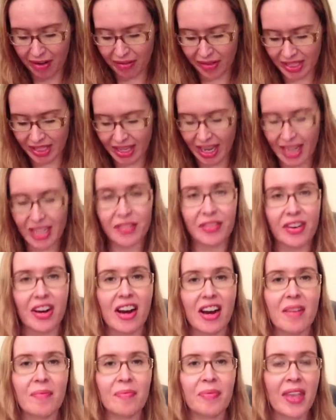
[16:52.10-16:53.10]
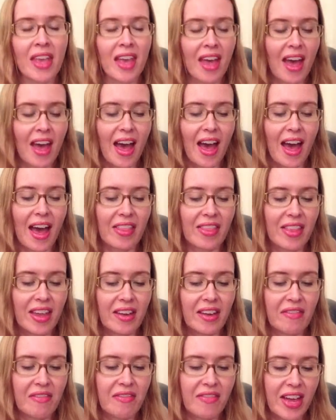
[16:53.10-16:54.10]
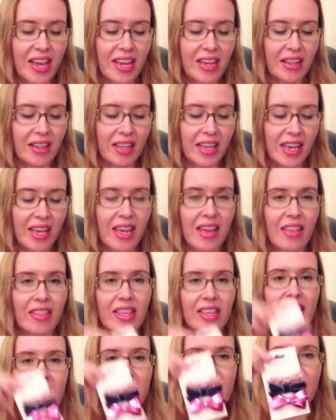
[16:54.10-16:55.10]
size for her. And then finally these